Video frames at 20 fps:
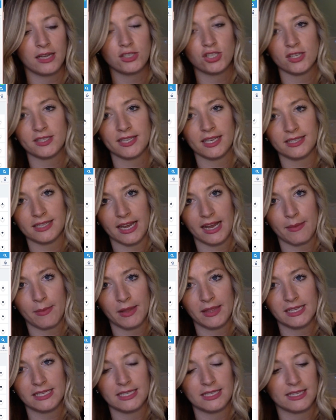just as I am on
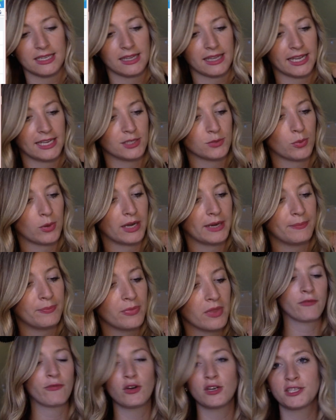the Disneyland one.
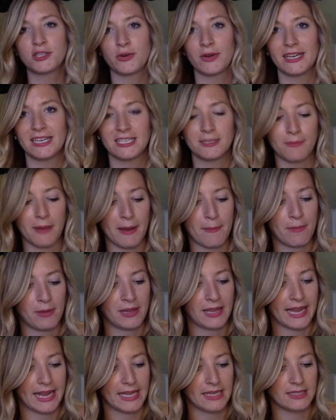First screen is my
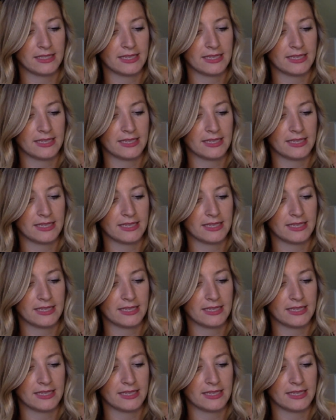plans.